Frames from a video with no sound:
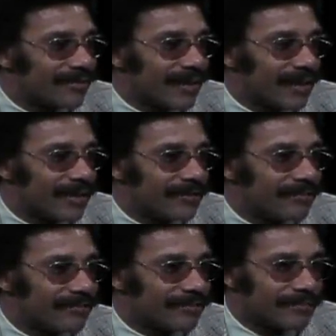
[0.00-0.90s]

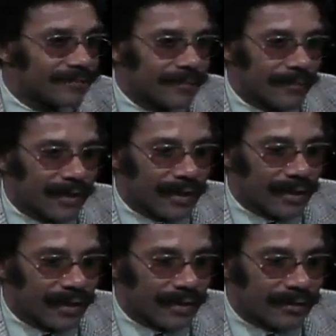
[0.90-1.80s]
Um,
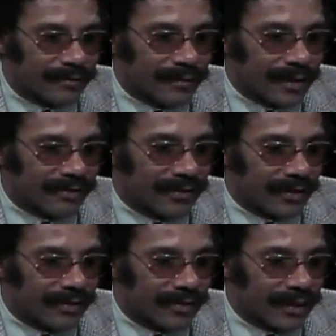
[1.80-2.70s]
uh, I
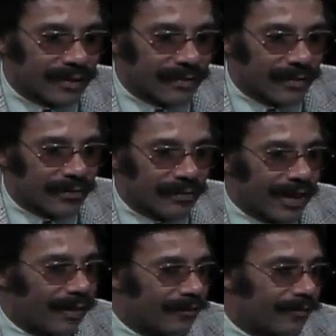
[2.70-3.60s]
started uh, with
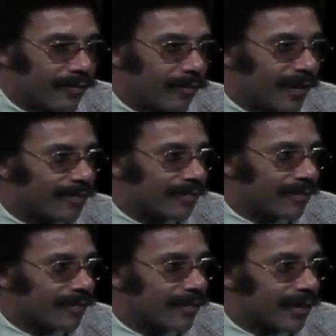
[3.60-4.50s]
Ralph
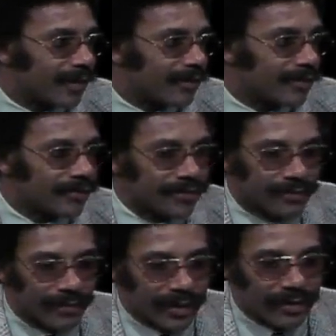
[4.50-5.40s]
Webster, uh, who
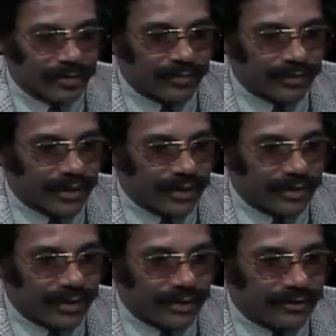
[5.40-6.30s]
was my coach
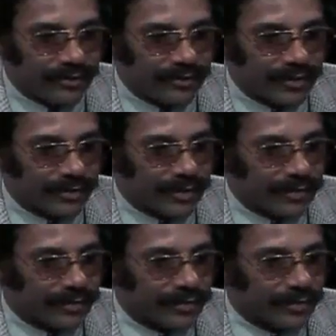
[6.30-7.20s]
there. He took me
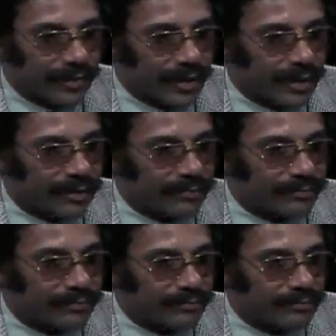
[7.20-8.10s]
through
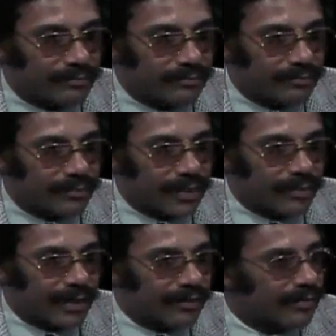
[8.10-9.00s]
um,
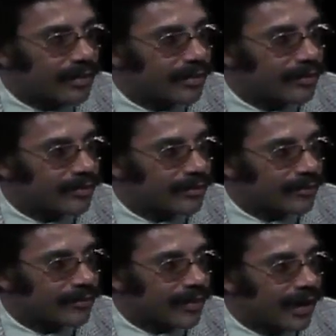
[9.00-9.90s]
about three years of
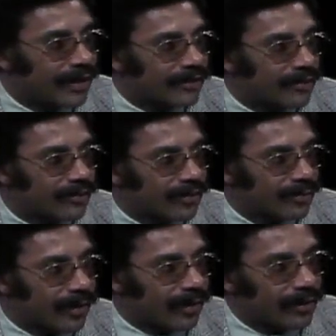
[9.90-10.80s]
high school
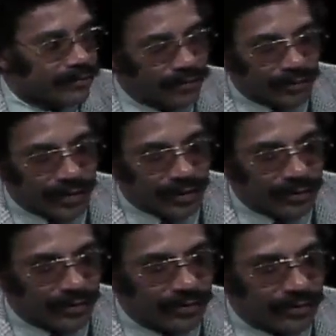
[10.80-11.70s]
football, and from there I
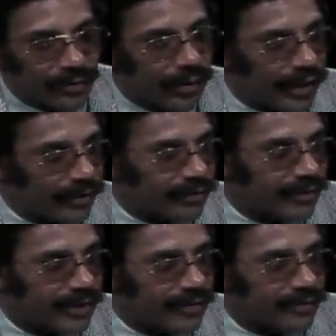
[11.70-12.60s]
went to Ohio
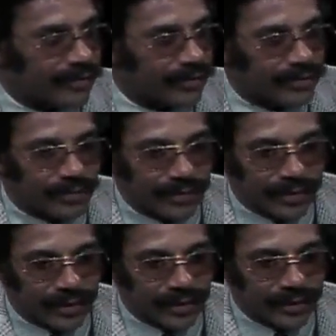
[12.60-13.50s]
State, of course, with
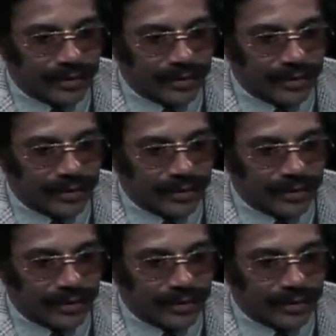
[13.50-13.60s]
uh,